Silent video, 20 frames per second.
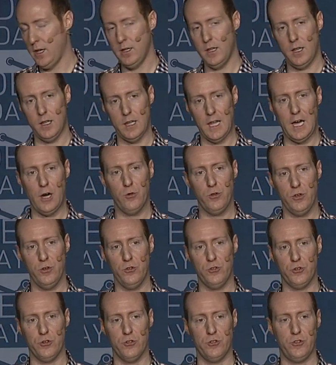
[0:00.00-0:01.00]
allow
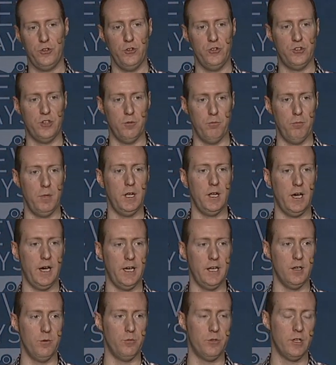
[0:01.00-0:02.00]
users to submit
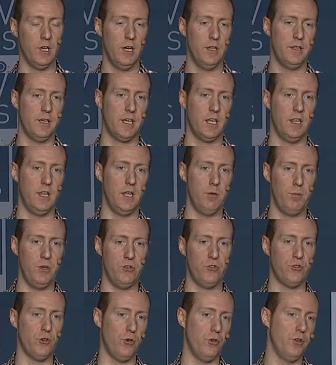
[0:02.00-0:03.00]
items that can then be
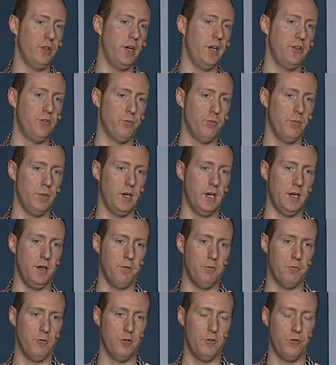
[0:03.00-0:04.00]
sold as
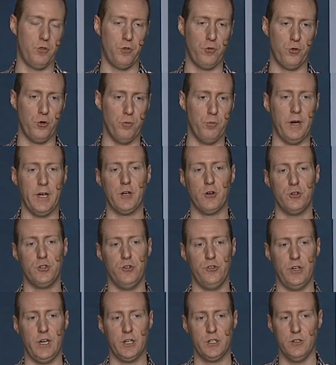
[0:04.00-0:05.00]
through
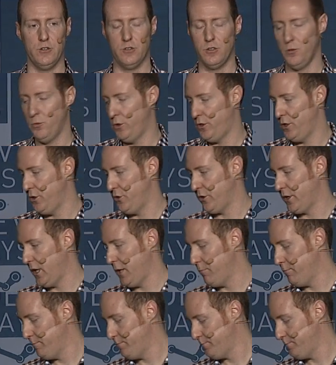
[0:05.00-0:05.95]
microtransactions within your game.